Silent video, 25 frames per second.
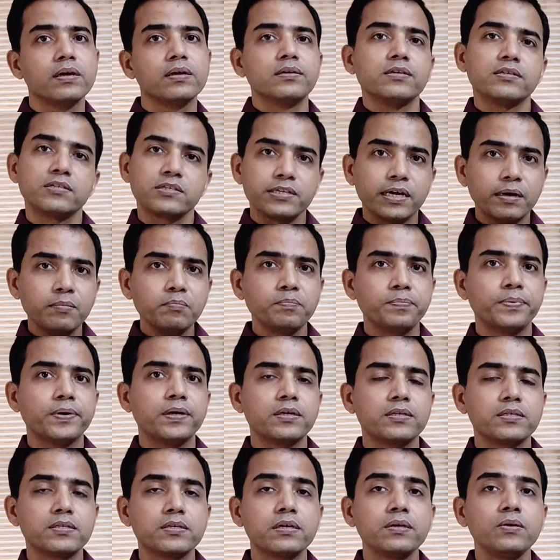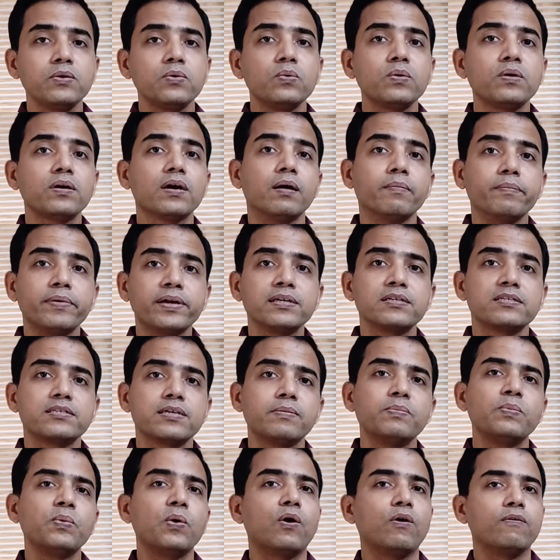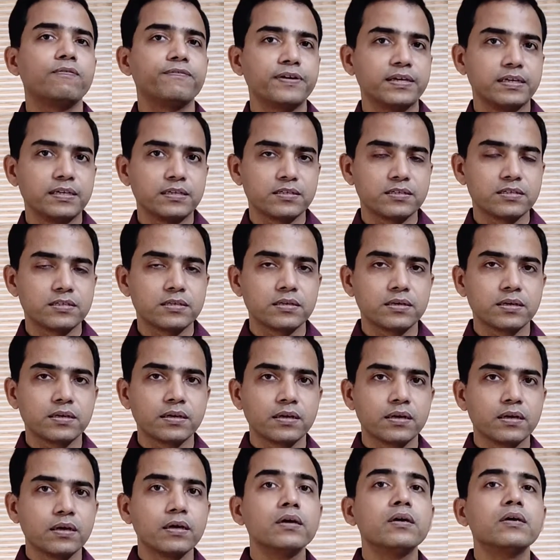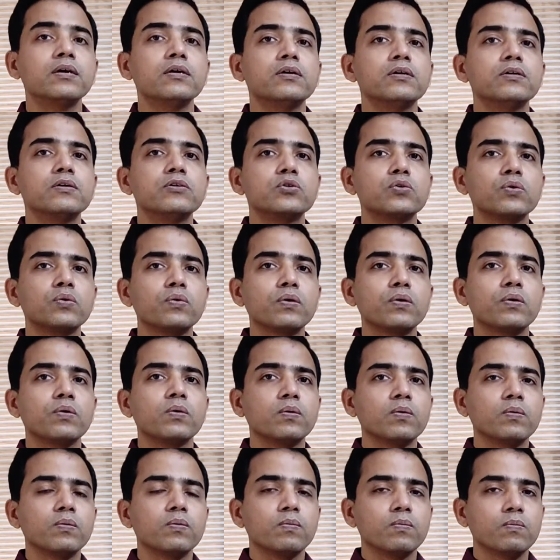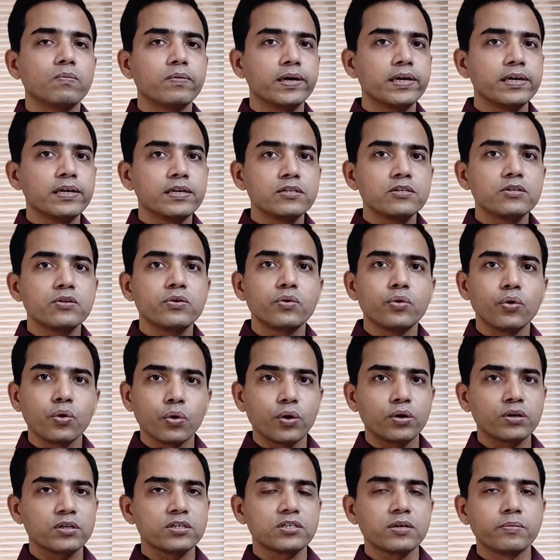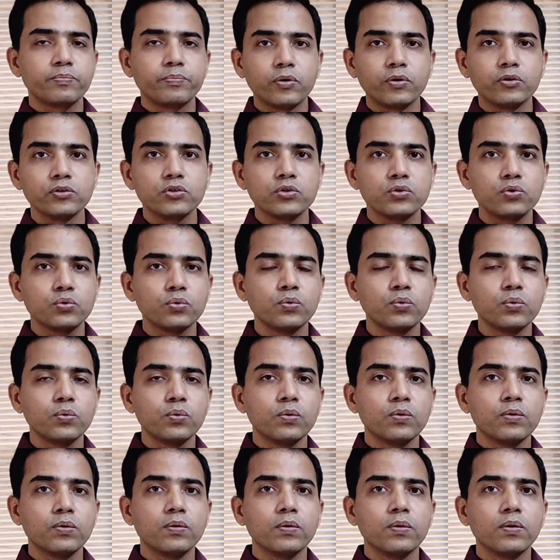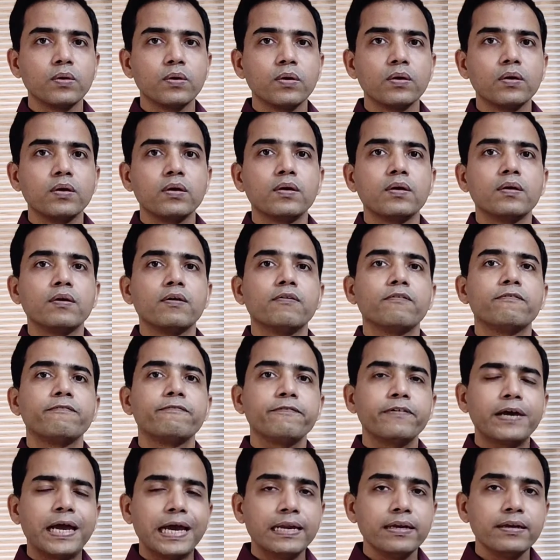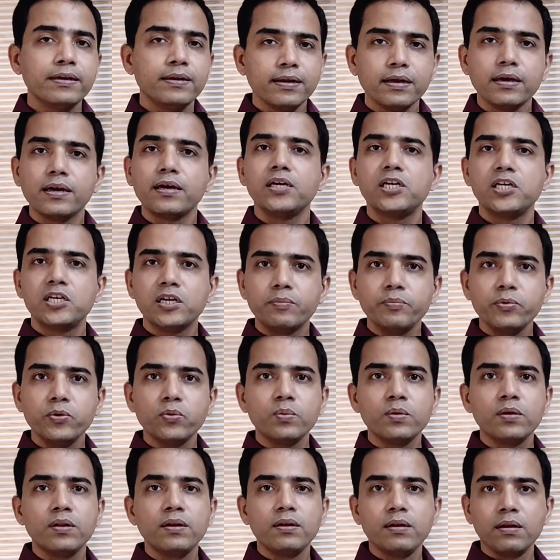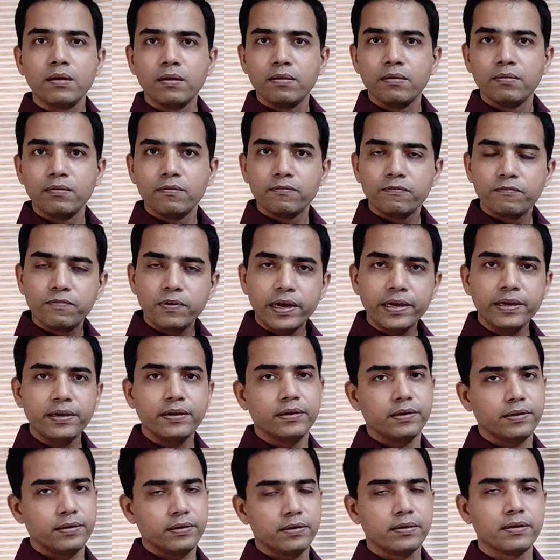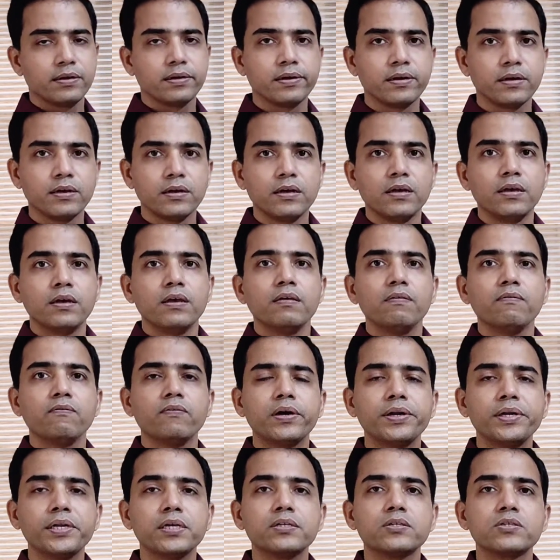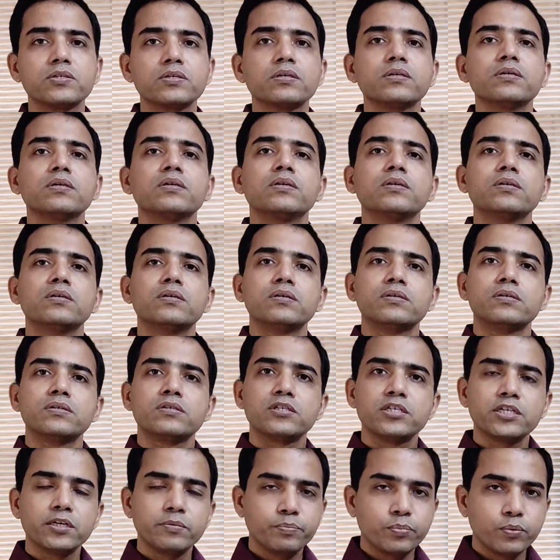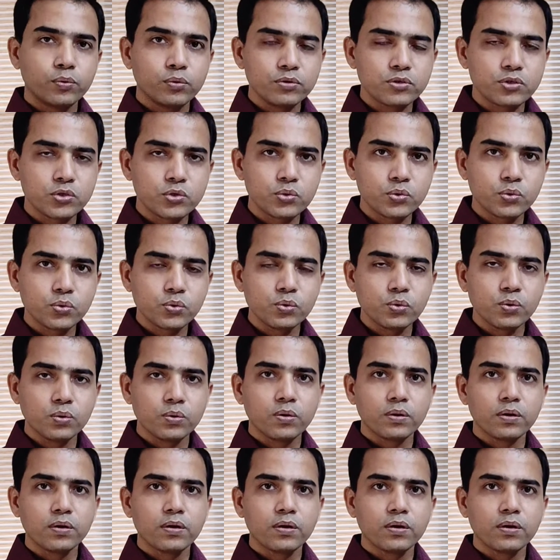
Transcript: some person to commit some offense. So one is not supposed to fan communal fire. One is supposed to